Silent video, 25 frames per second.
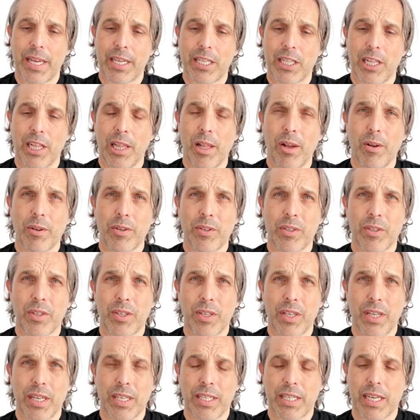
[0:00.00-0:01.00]

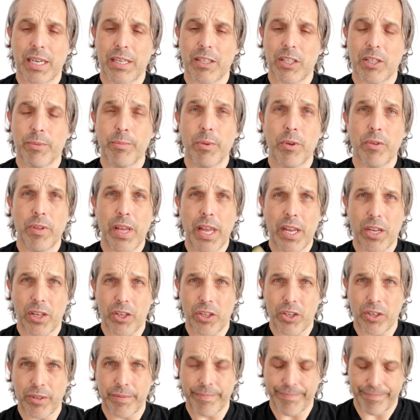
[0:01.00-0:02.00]
lost its kind of smooth
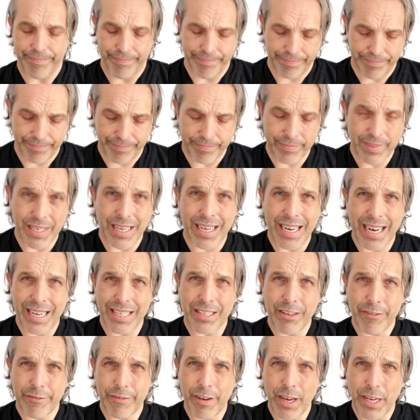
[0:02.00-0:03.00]
edge.
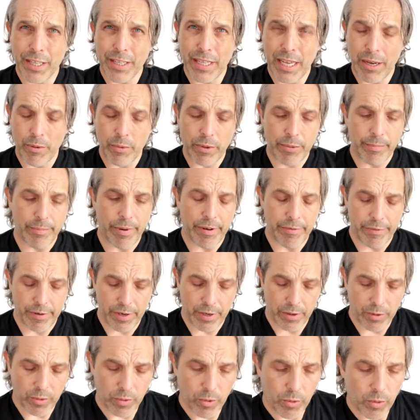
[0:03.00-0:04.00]
And you find that with
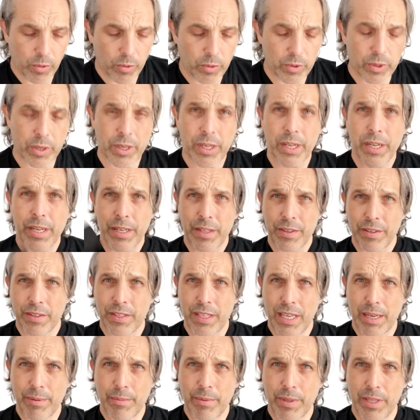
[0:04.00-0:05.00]
buffalo horn.
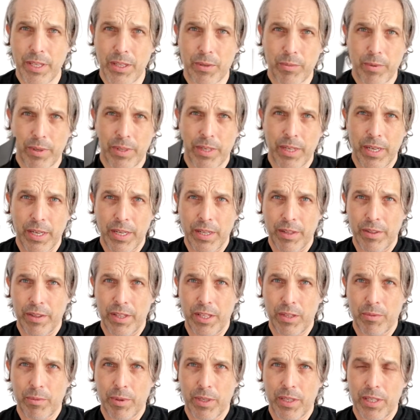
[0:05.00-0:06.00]
Same with this one.
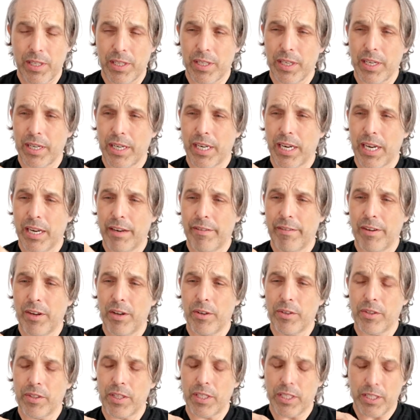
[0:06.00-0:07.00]
This one's kind of
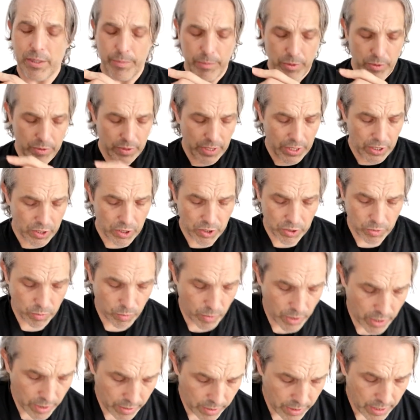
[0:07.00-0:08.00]
lost its smooth edge as
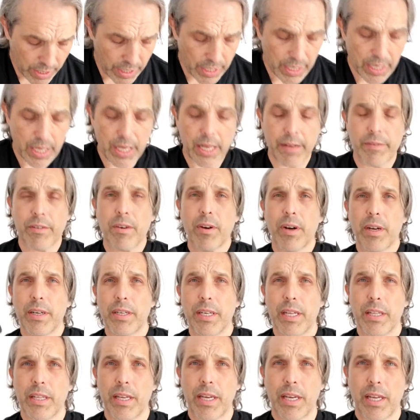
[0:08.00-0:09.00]
well. I've got
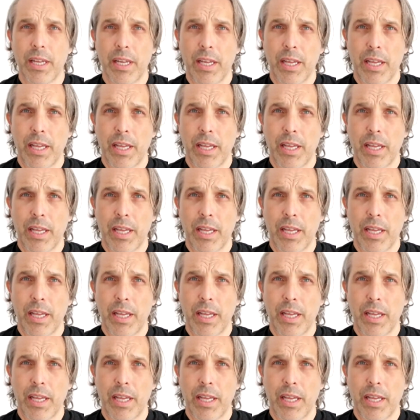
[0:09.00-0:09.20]
another